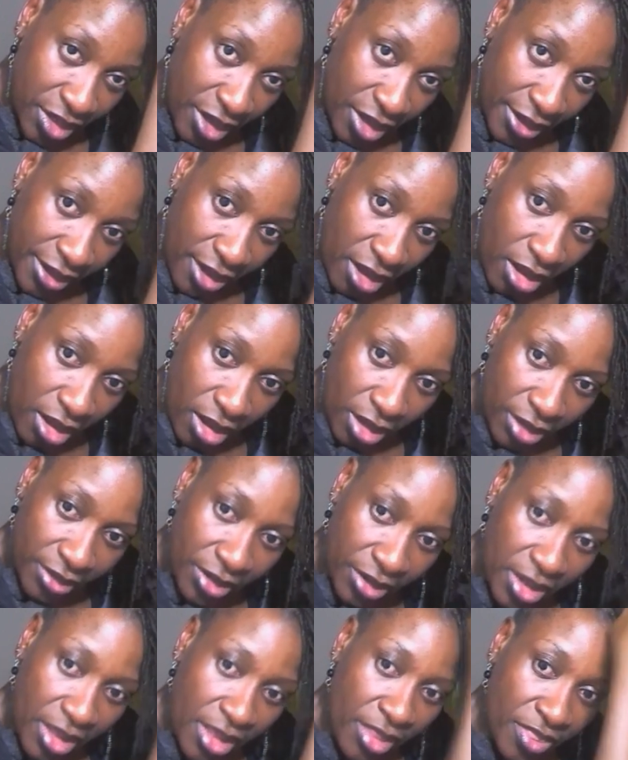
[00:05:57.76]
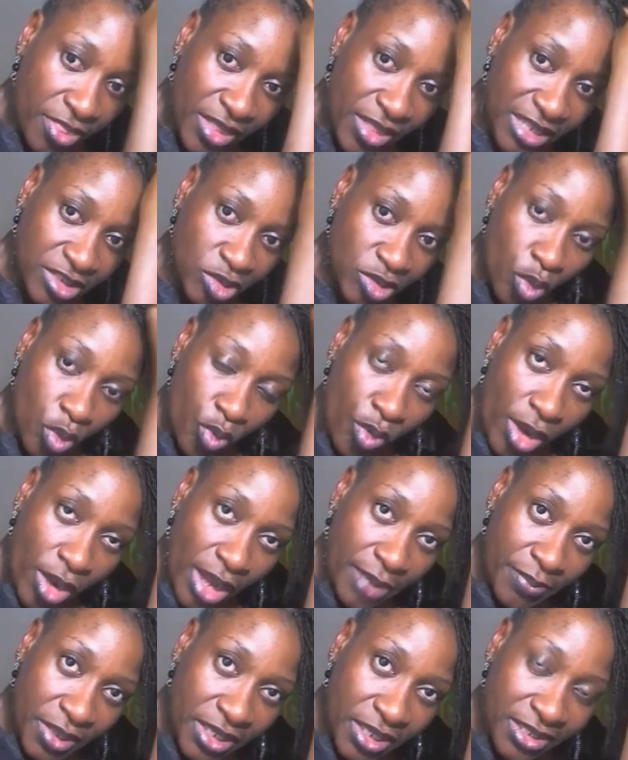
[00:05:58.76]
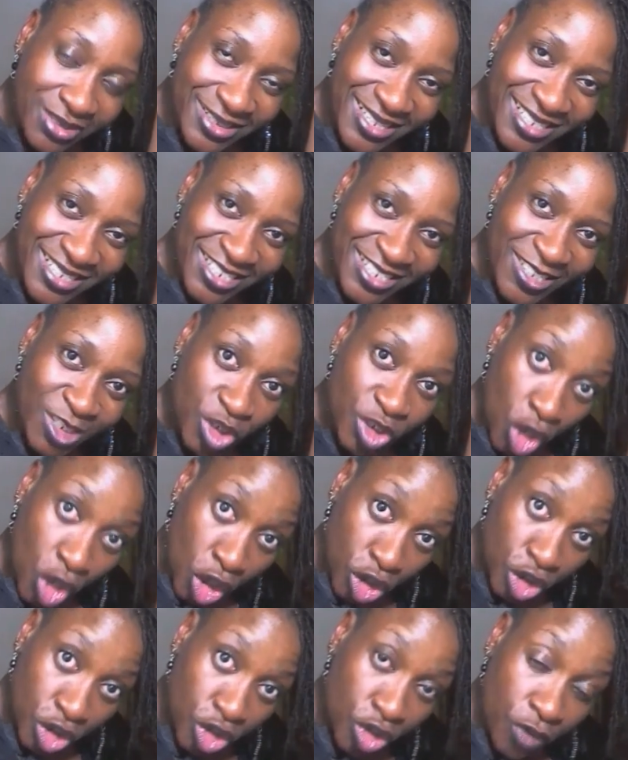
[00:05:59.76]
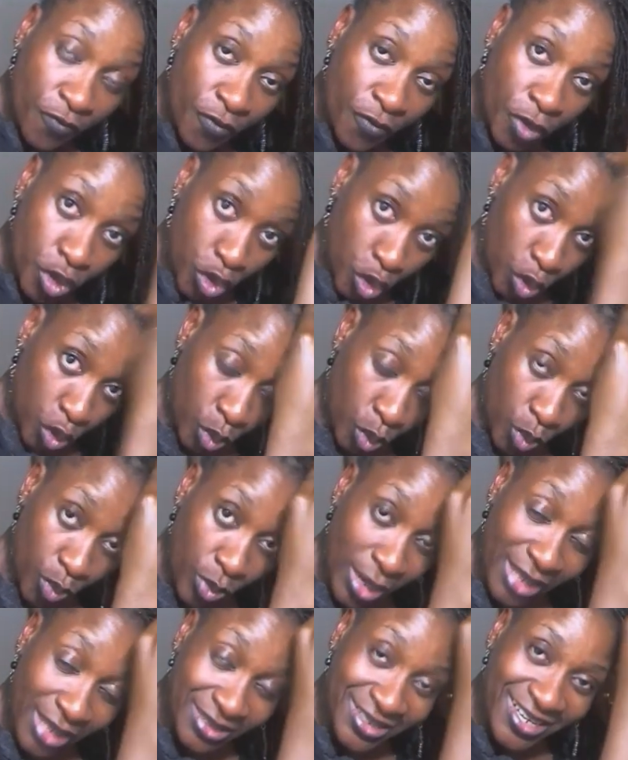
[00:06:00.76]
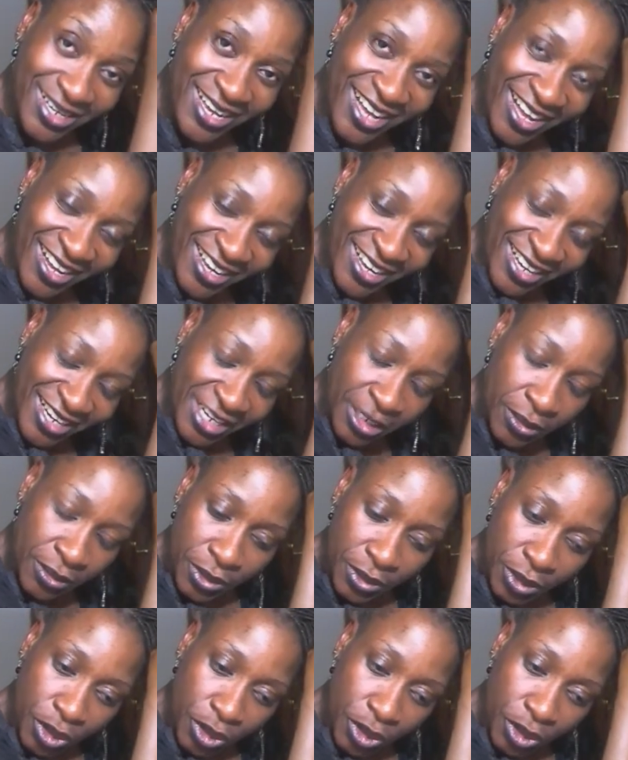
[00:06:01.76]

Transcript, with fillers: and I can't, that's all right because this is just for you as a guide